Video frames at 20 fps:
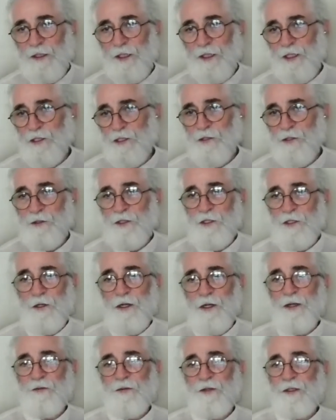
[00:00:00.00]
As soon as you
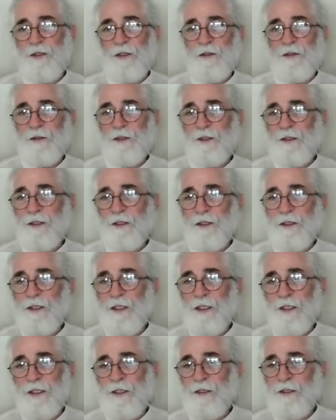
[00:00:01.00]
have the
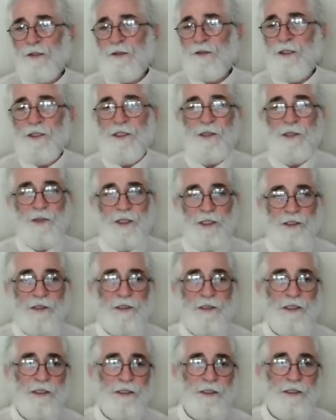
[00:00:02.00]

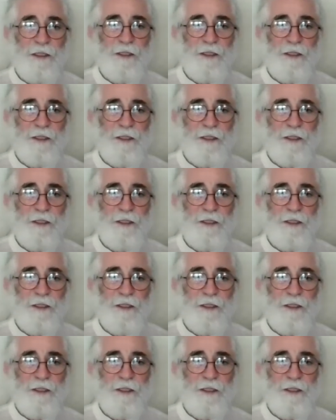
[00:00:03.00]
stability